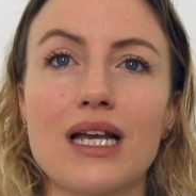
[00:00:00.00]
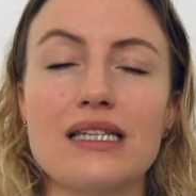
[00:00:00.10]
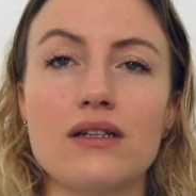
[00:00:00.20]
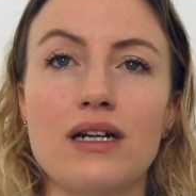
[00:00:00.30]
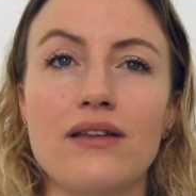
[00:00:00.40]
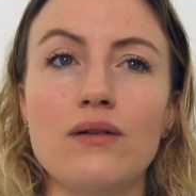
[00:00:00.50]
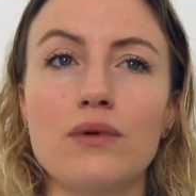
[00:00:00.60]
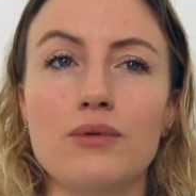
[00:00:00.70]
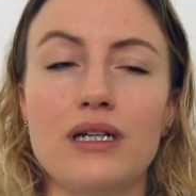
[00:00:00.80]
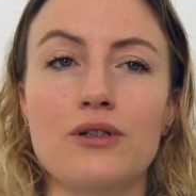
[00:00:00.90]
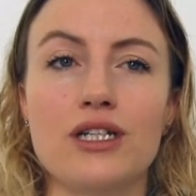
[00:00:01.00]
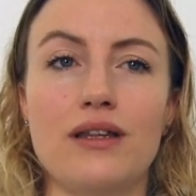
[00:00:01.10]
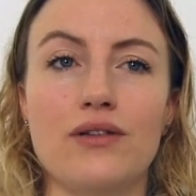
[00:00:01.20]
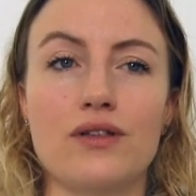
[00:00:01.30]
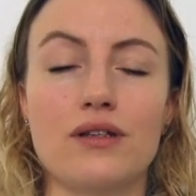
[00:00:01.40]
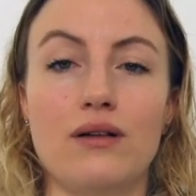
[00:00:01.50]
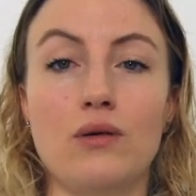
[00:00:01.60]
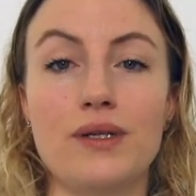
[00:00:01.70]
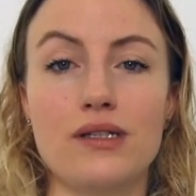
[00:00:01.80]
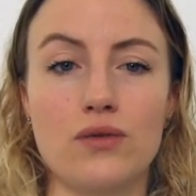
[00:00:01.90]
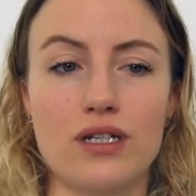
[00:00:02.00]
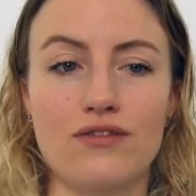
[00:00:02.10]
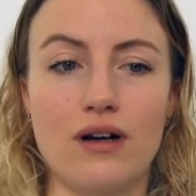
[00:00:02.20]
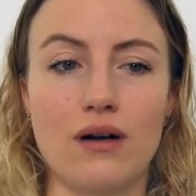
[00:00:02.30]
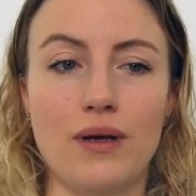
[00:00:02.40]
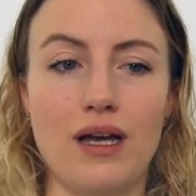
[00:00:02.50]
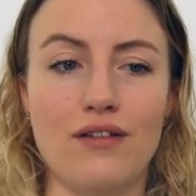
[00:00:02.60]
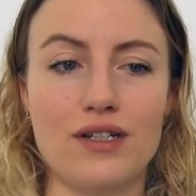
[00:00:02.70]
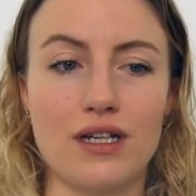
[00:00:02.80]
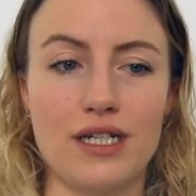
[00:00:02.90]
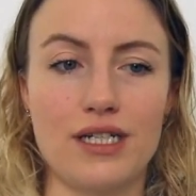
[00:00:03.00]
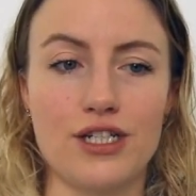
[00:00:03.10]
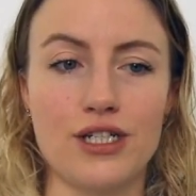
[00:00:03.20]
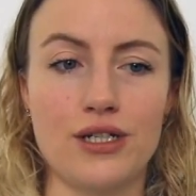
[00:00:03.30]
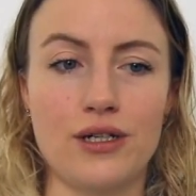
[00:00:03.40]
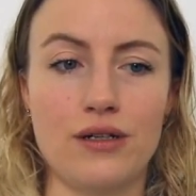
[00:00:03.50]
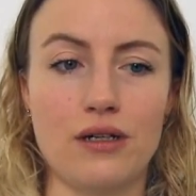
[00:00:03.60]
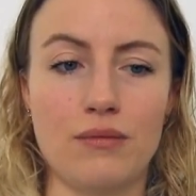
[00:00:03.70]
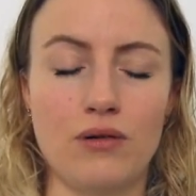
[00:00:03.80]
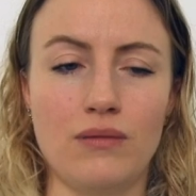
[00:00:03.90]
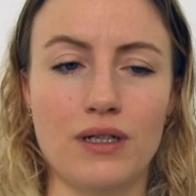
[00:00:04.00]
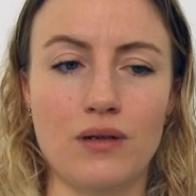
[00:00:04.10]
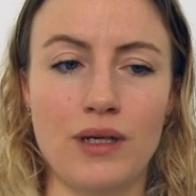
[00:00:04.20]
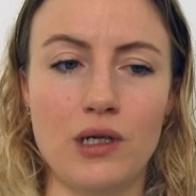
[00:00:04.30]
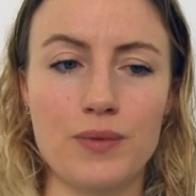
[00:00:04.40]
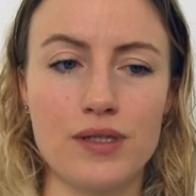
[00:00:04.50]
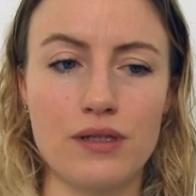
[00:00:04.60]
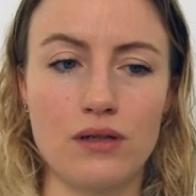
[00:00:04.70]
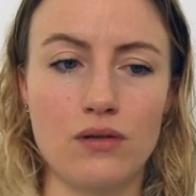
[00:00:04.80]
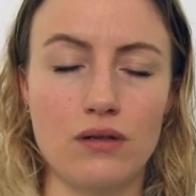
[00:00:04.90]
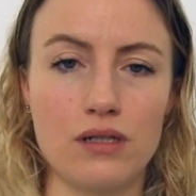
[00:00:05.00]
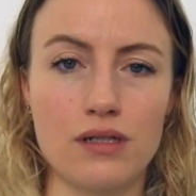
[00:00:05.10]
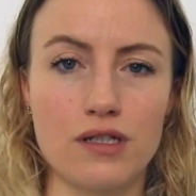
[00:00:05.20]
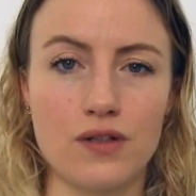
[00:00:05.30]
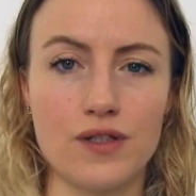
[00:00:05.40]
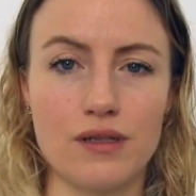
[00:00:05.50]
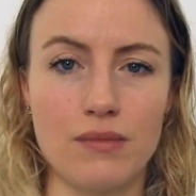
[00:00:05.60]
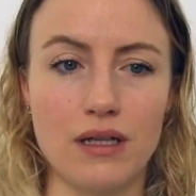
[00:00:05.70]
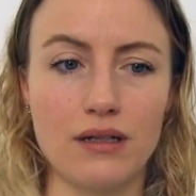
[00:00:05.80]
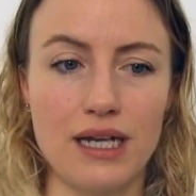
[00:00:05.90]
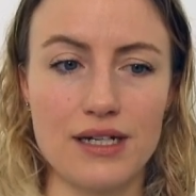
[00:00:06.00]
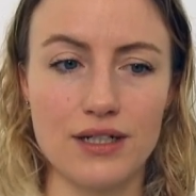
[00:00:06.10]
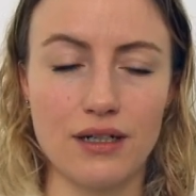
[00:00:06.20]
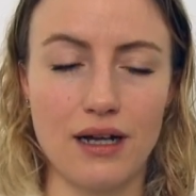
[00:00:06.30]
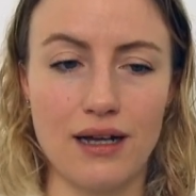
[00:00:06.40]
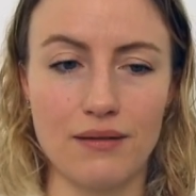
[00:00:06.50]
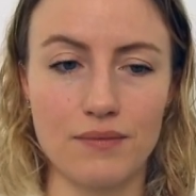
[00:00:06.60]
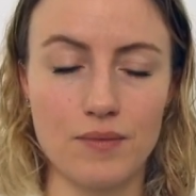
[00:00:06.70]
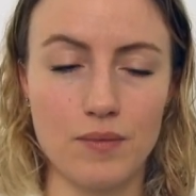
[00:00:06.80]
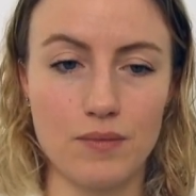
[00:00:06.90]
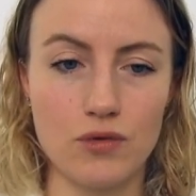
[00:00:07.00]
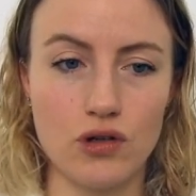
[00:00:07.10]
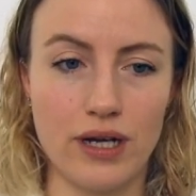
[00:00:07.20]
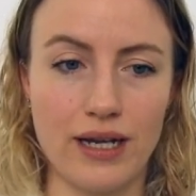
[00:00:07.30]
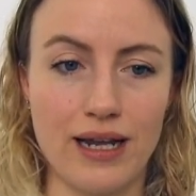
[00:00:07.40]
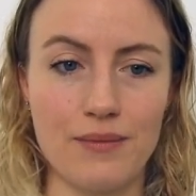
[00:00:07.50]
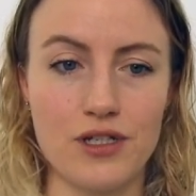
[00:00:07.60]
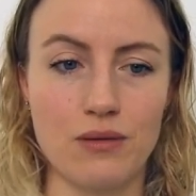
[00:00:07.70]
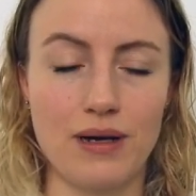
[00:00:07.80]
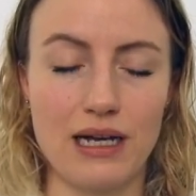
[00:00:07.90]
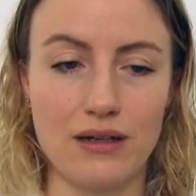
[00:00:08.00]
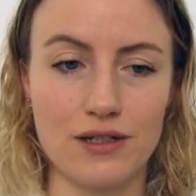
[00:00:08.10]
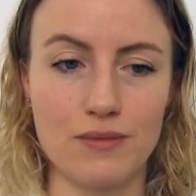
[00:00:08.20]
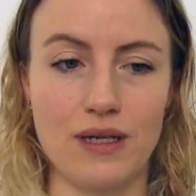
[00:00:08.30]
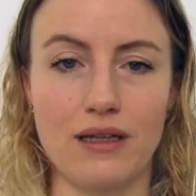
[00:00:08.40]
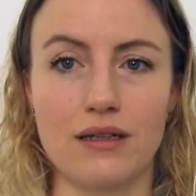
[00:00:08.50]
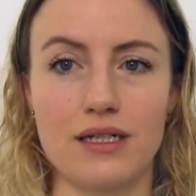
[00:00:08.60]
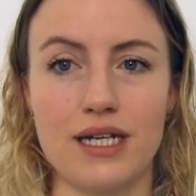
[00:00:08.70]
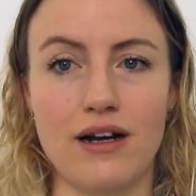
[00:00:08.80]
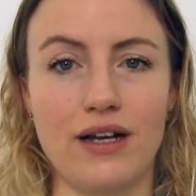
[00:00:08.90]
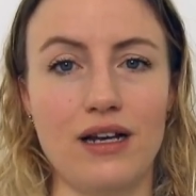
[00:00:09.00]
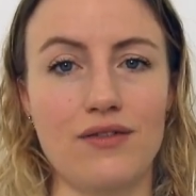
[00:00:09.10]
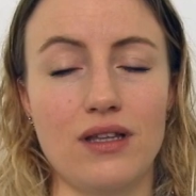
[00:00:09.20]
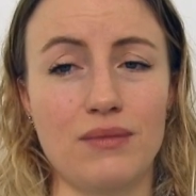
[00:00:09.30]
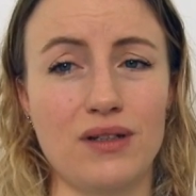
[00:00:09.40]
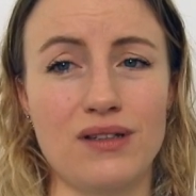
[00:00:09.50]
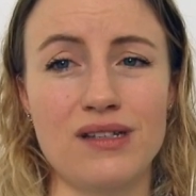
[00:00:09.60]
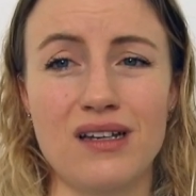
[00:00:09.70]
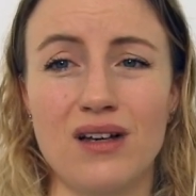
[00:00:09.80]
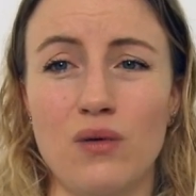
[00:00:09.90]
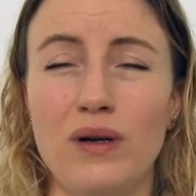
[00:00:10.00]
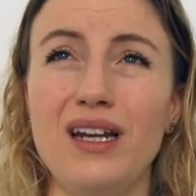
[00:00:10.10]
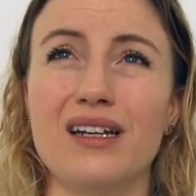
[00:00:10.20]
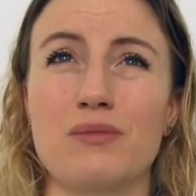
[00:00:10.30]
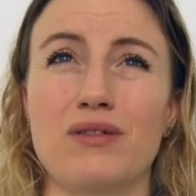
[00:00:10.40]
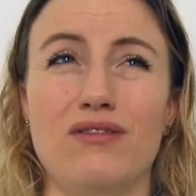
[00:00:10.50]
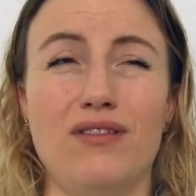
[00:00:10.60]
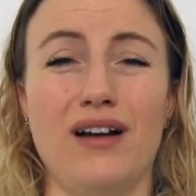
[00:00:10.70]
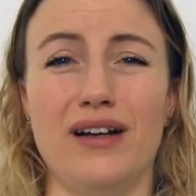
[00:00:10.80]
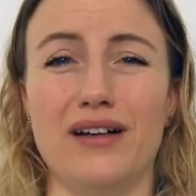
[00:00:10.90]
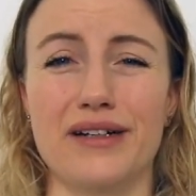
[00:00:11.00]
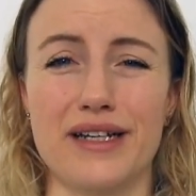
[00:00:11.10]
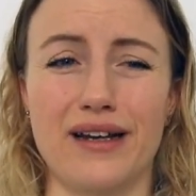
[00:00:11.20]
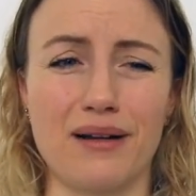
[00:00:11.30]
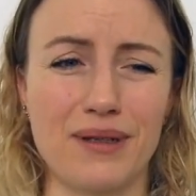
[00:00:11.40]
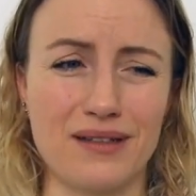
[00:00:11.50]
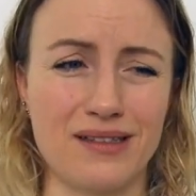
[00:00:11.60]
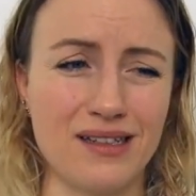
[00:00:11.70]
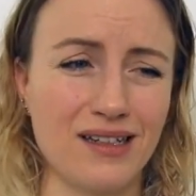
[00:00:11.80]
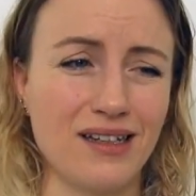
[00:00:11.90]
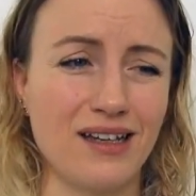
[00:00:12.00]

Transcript: So now that we're pretty much at the other side, well, we sort of are. We have a dietitian appointment coming up soon to discuss the milk ladder and try and get Imogen back onto milk and dairy and everything, because weaning has been very irritating, because